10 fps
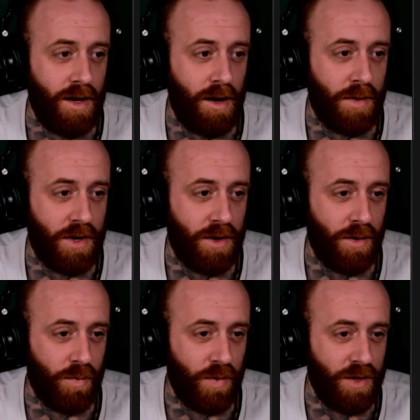I'm going
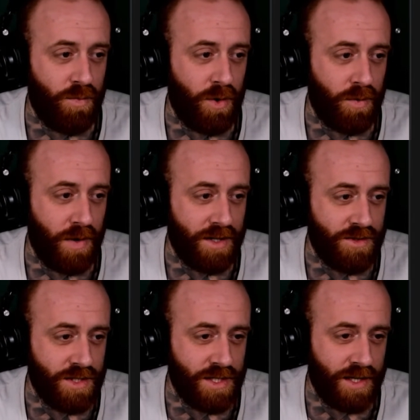to read real quick
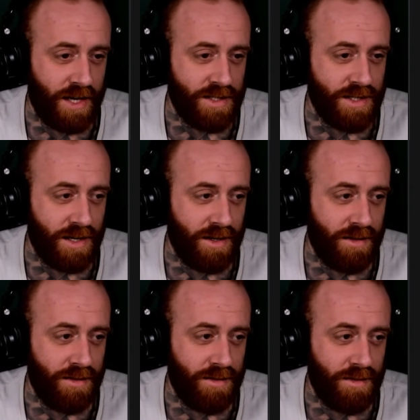just in case I
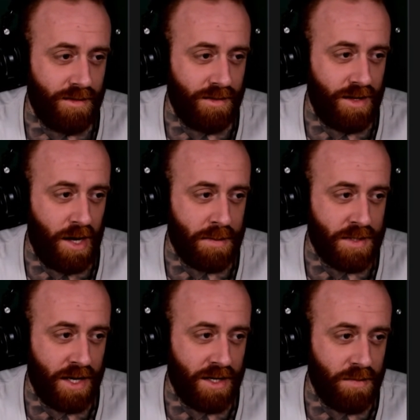
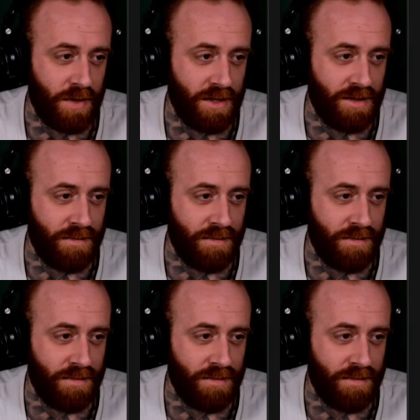upset anybody.